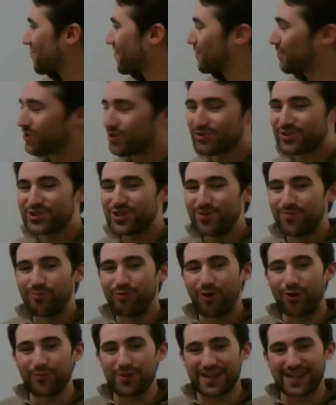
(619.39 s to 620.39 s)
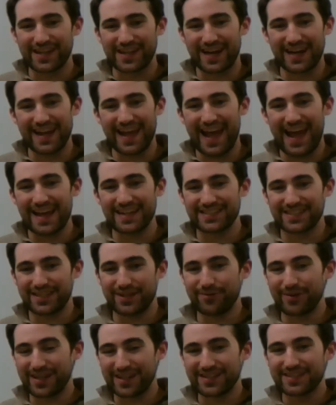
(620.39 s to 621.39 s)
But there's still more we can kind of add to
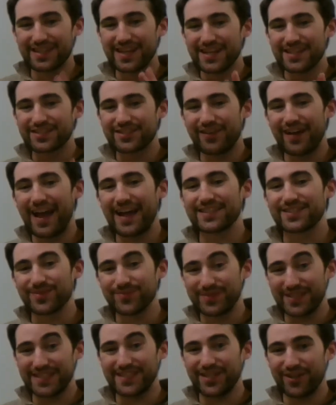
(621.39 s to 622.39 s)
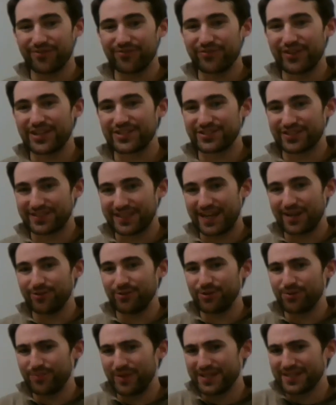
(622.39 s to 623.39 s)
here. We can still add some detail and flesh this out a
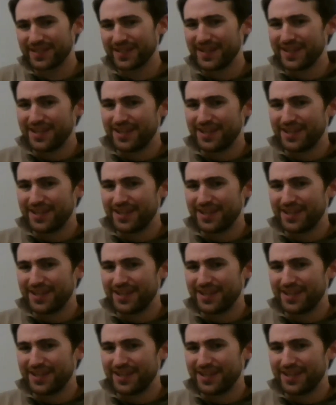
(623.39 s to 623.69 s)
little bit.